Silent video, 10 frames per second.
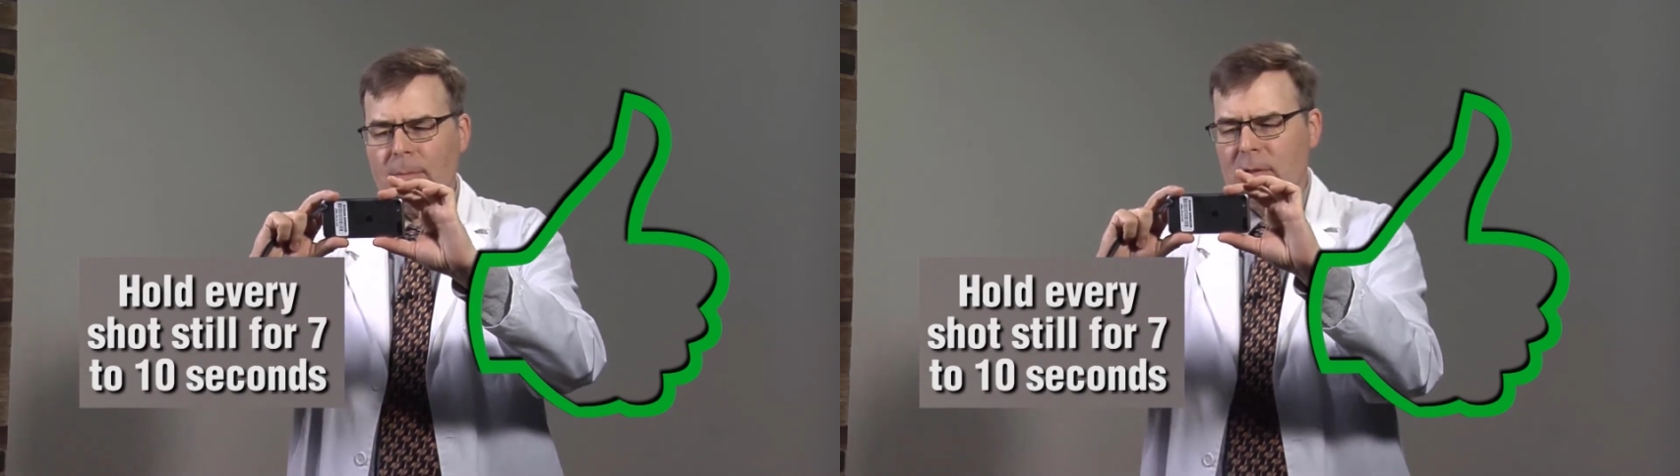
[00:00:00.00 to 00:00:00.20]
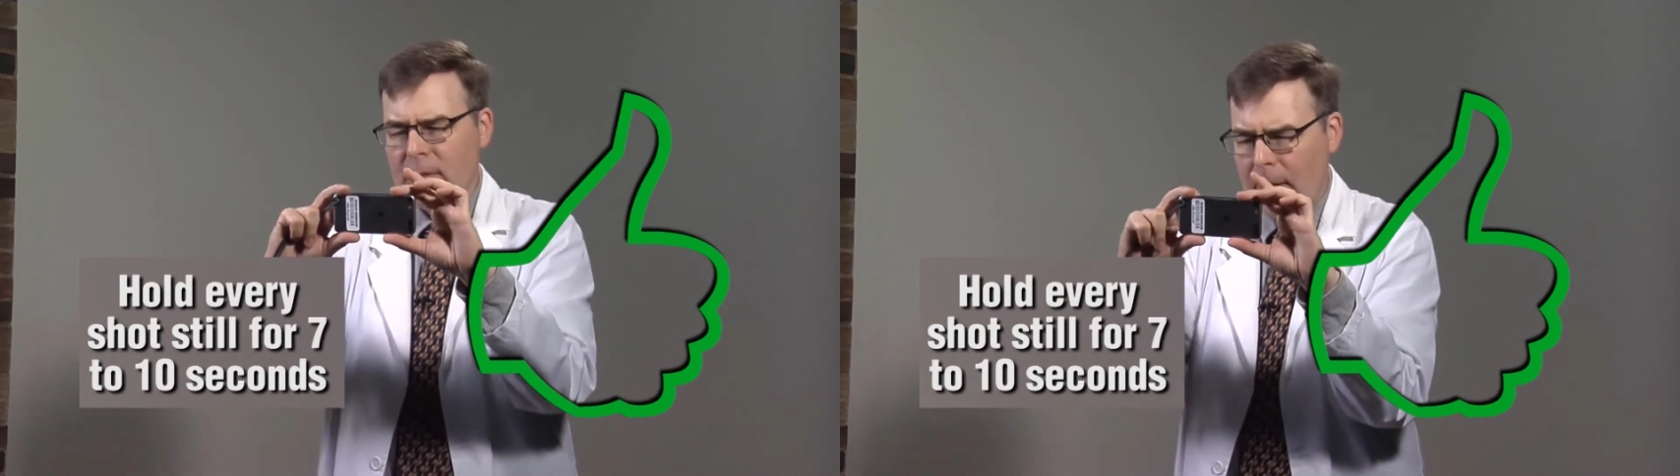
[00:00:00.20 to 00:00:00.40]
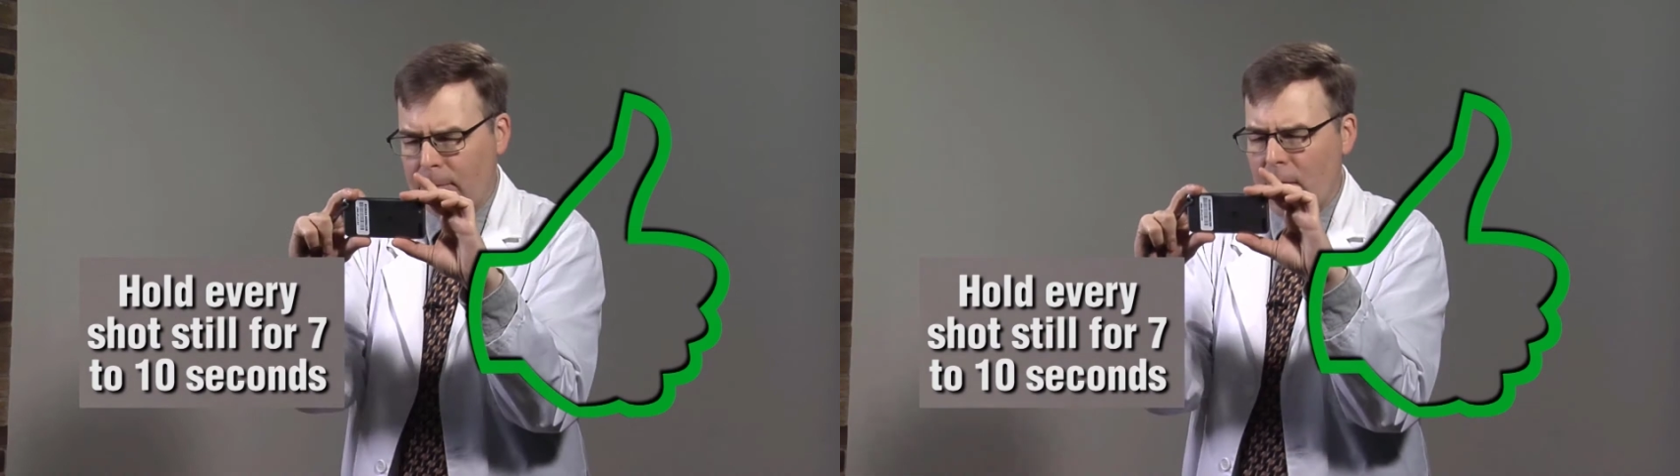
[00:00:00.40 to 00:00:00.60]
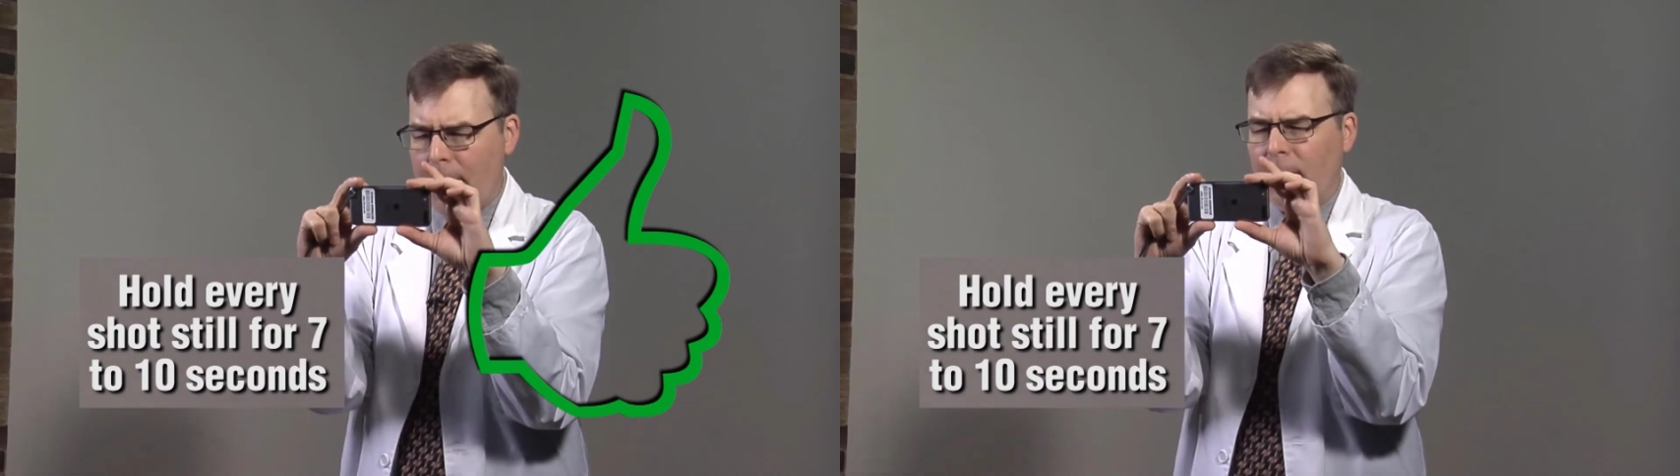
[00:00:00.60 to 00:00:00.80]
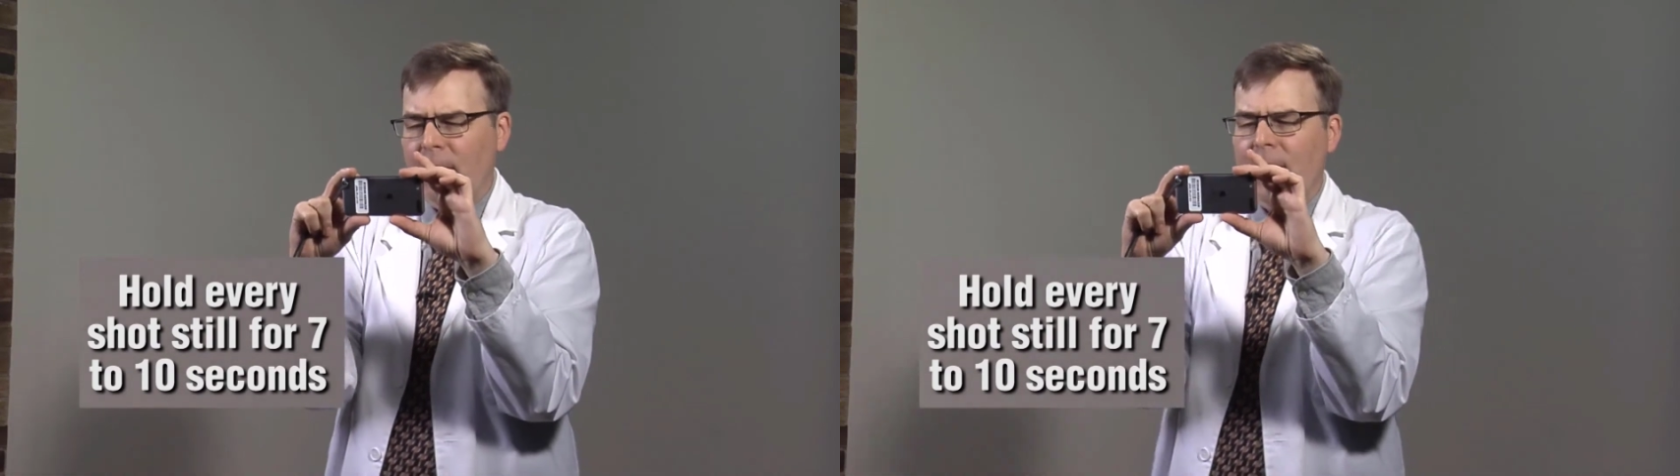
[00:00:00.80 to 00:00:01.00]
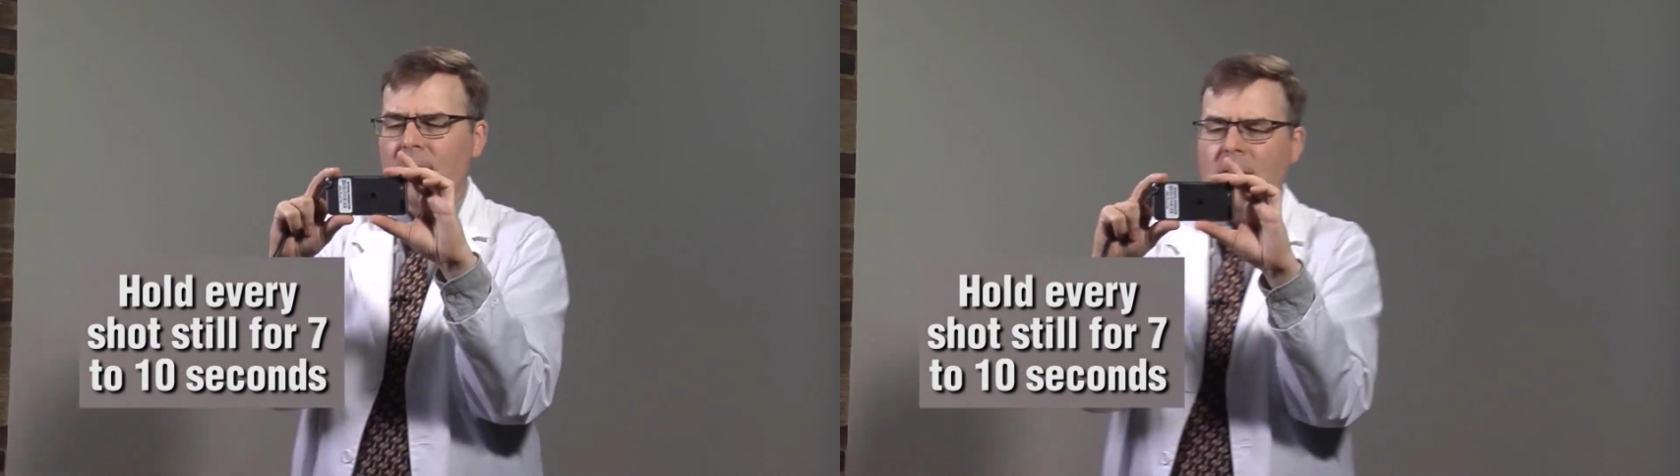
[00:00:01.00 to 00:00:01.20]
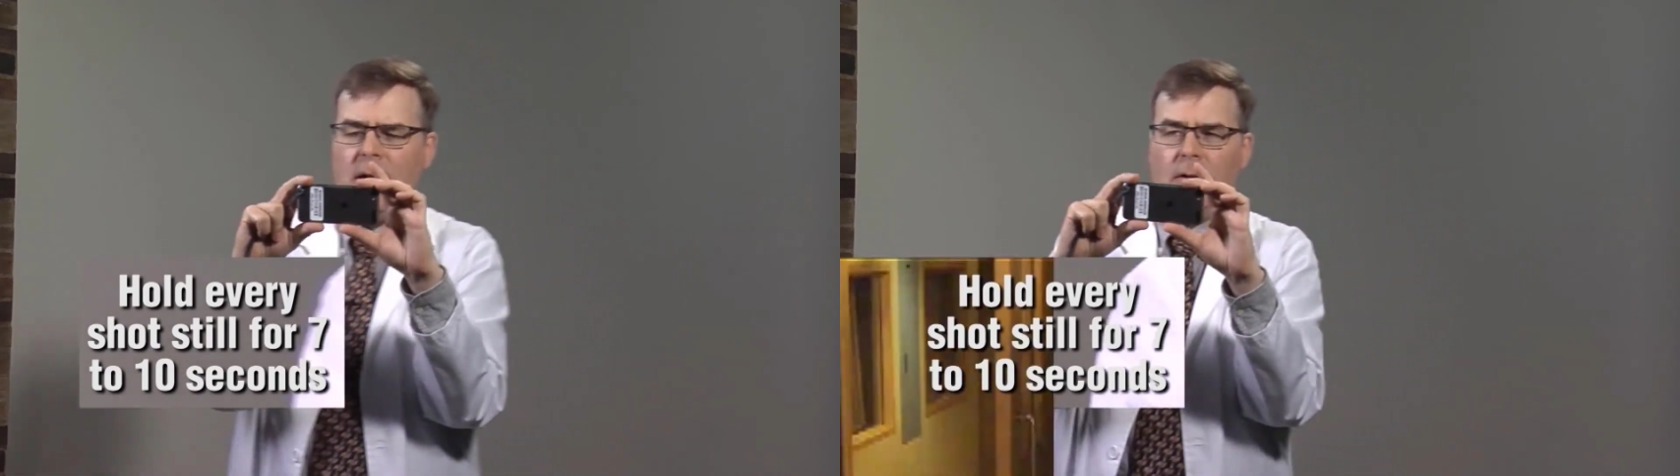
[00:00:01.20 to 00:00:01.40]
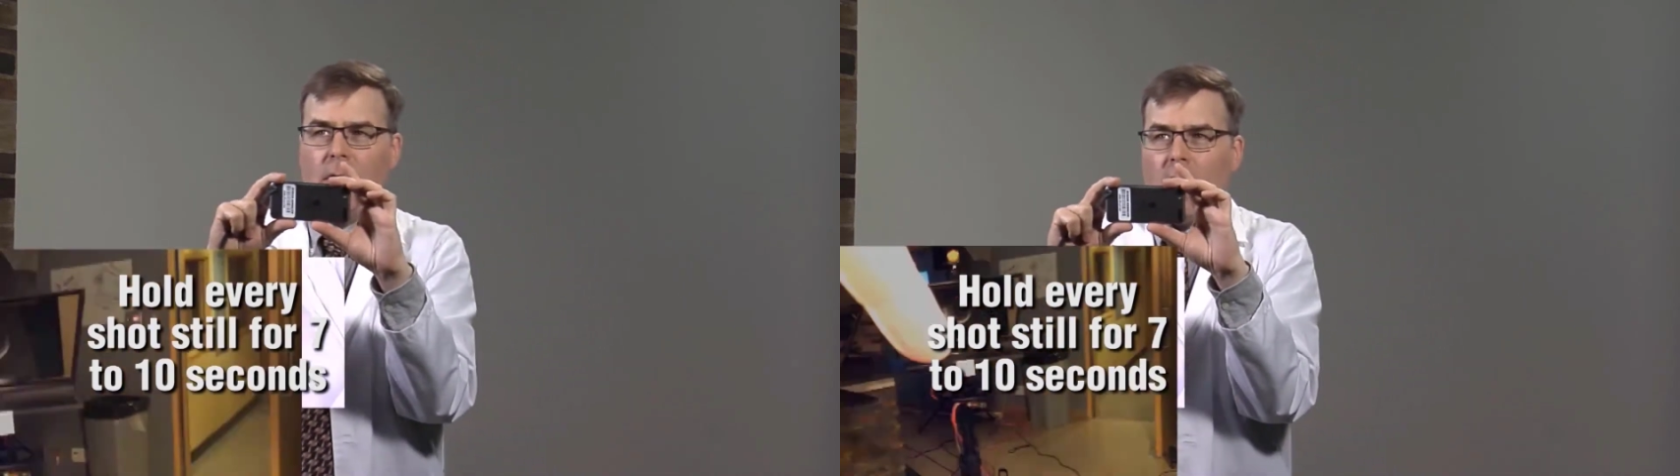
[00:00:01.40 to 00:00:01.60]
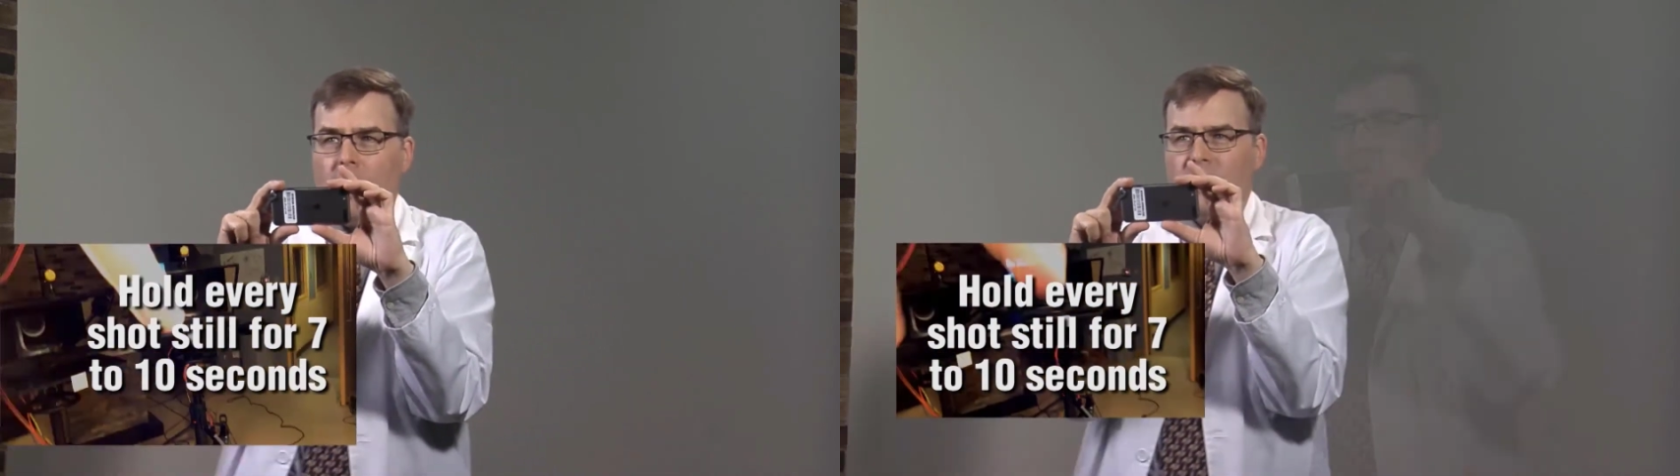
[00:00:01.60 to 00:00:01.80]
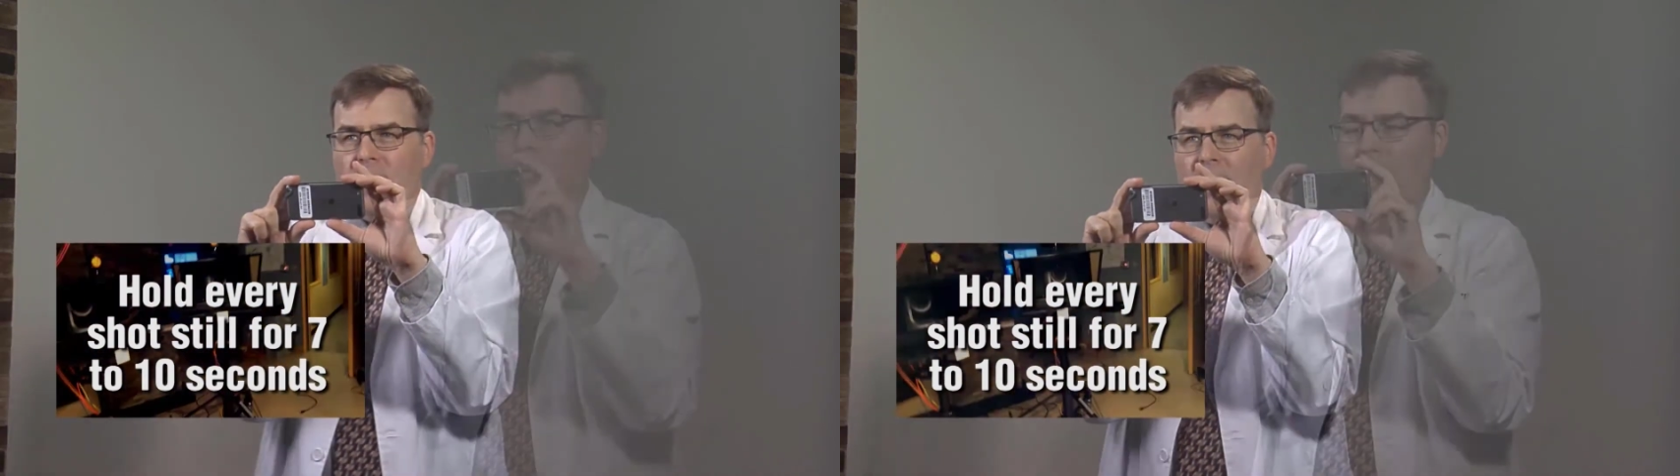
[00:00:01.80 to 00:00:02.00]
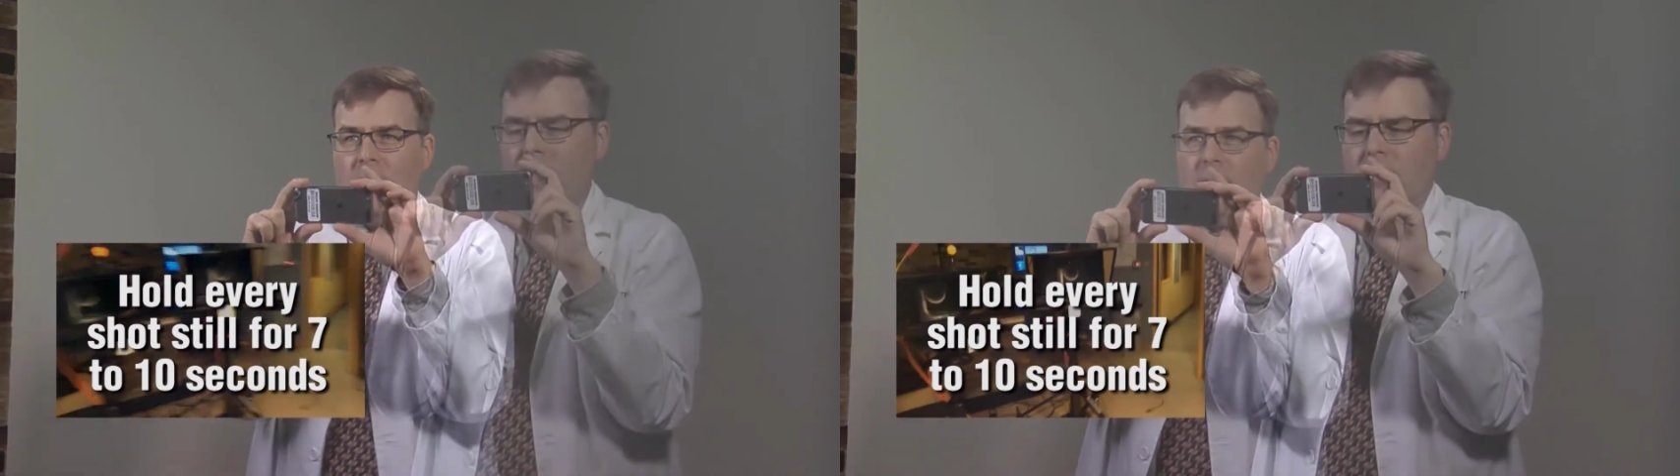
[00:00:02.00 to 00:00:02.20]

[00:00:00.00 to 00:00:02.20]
Let me stand properly, arms in,